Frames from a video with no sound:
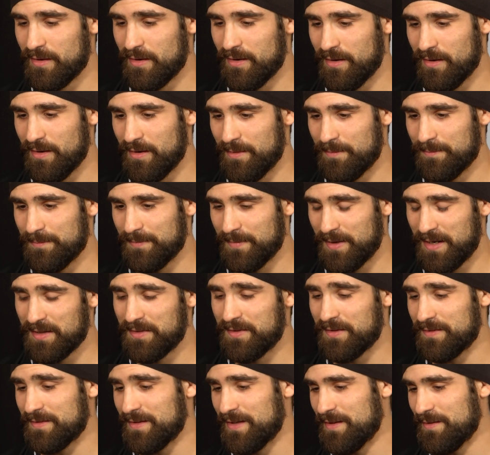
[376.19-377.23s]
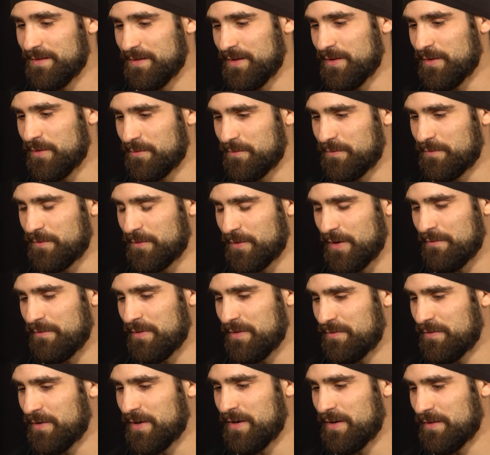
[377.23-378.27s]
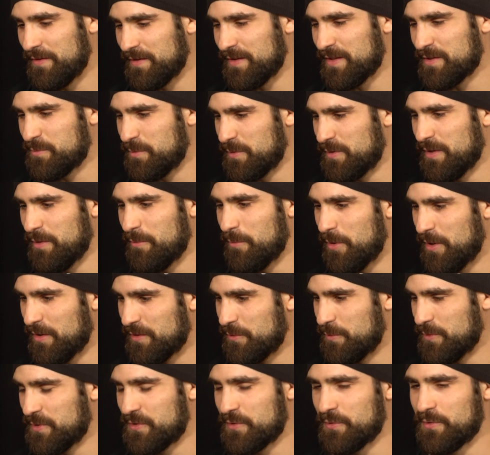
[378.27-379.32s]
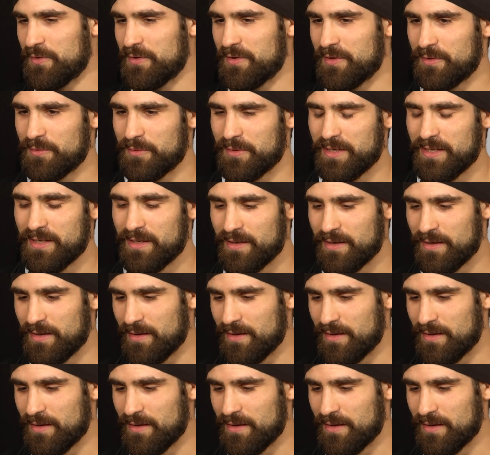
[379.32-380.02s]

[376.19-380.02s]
Um, I think that you know for every fighter, I think that's what they want to a certain degree.